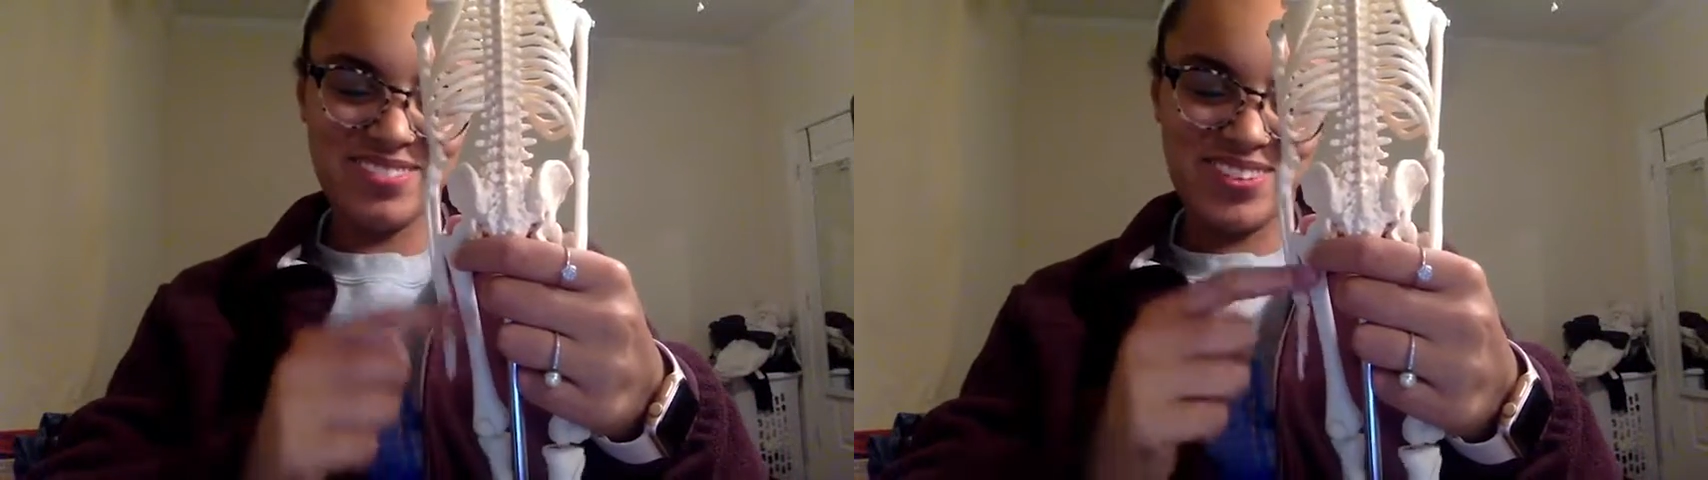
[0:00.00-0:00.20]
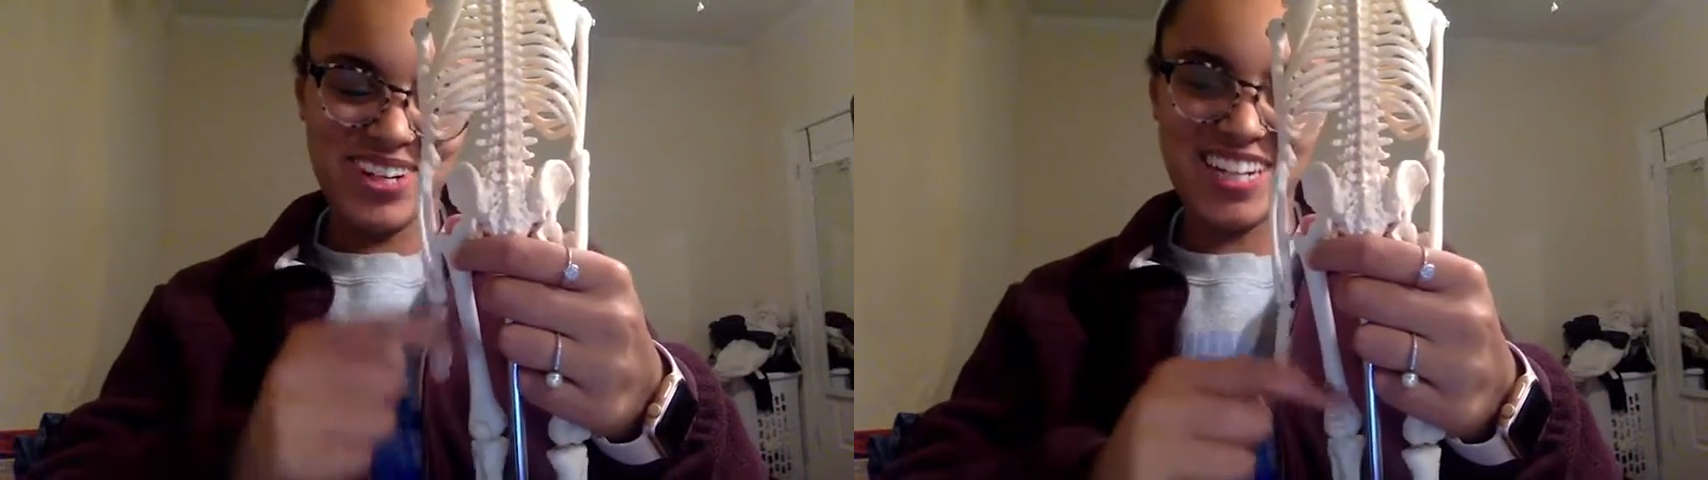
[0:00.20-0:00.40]

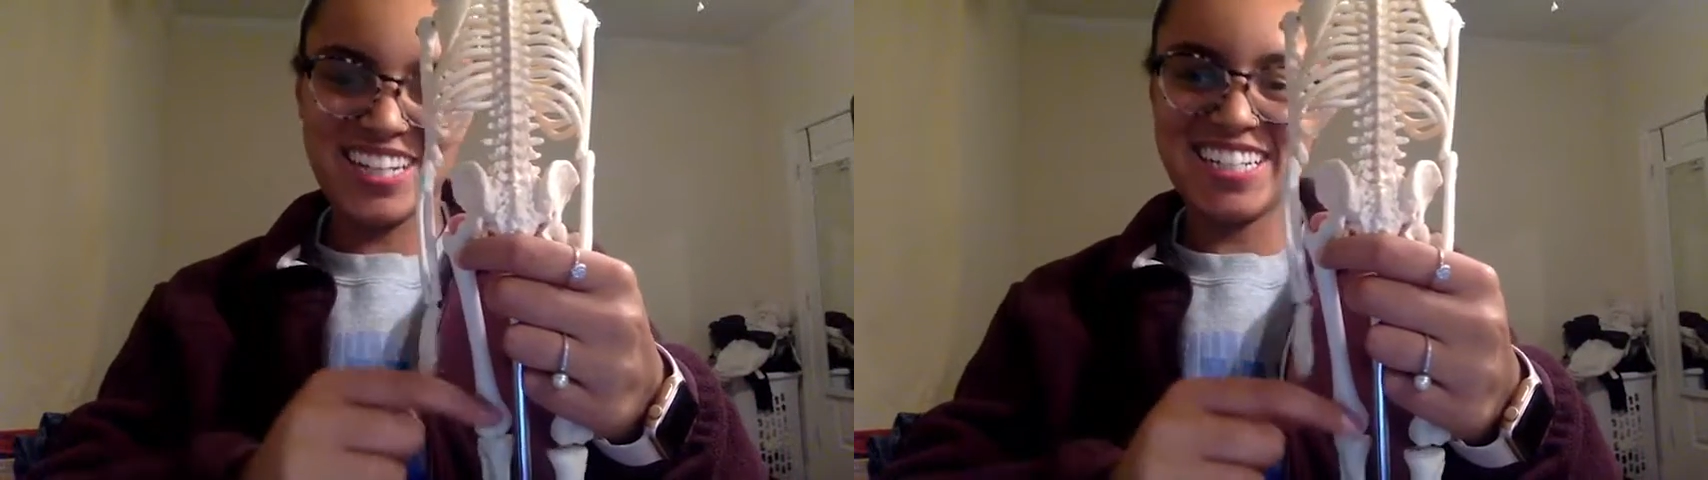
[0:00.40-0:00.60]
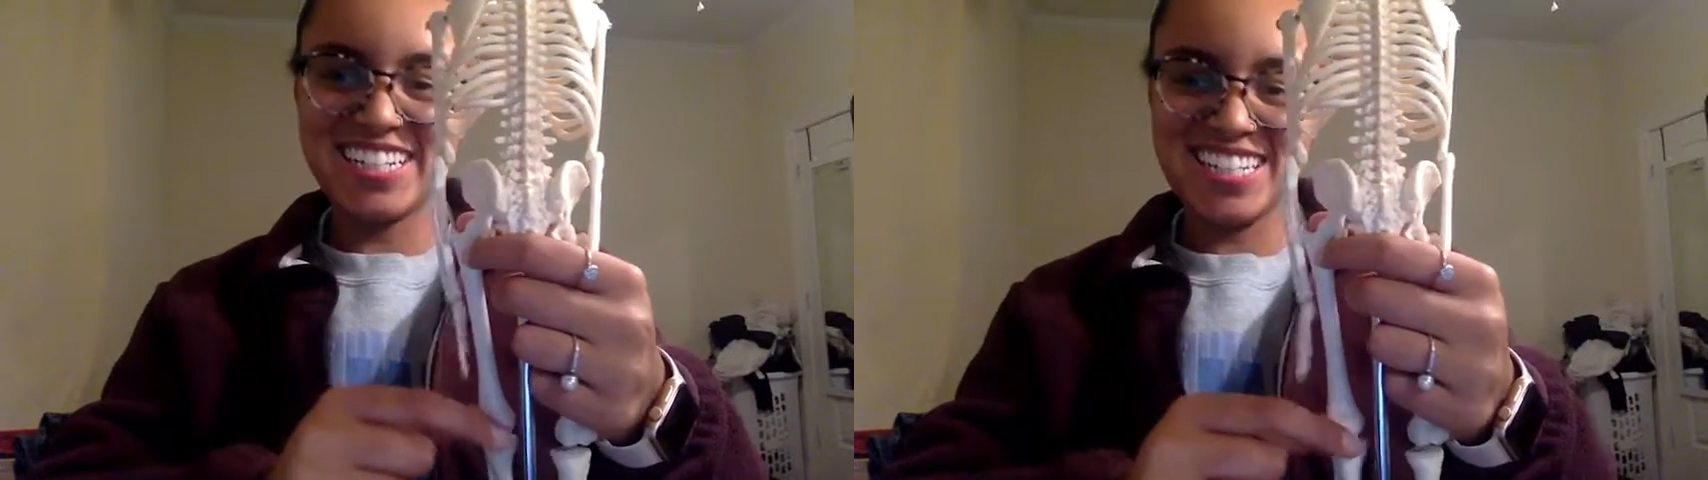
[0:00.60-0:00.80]
part
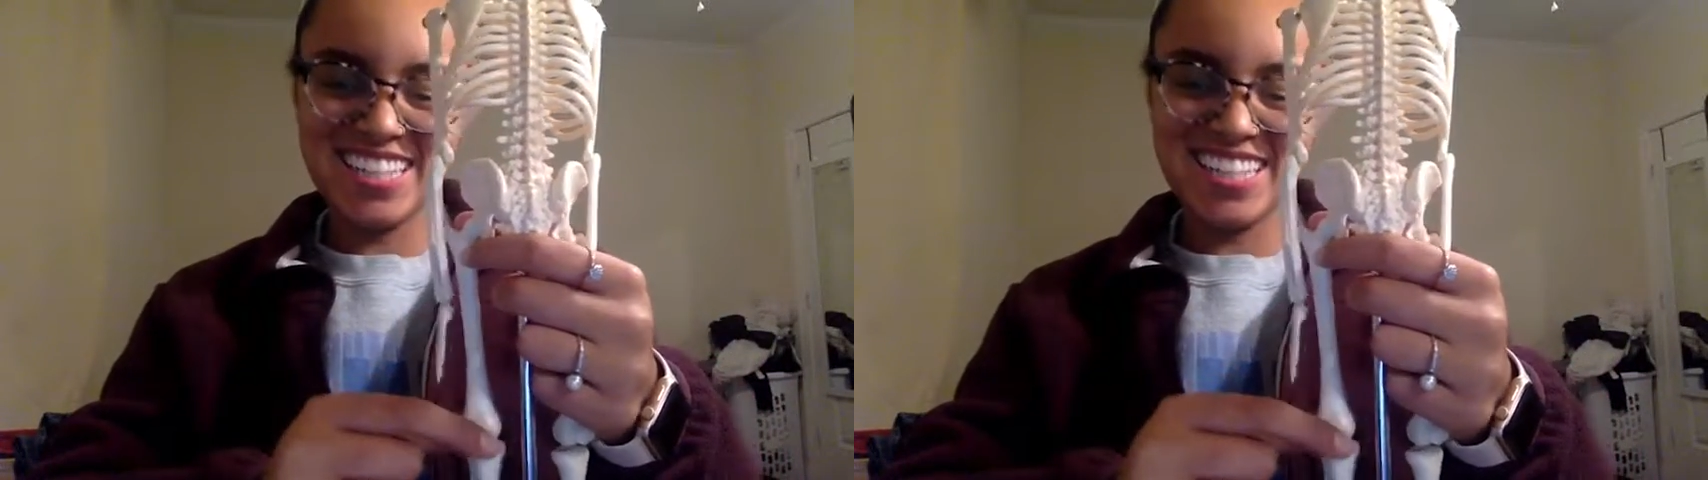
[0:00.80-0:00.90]
is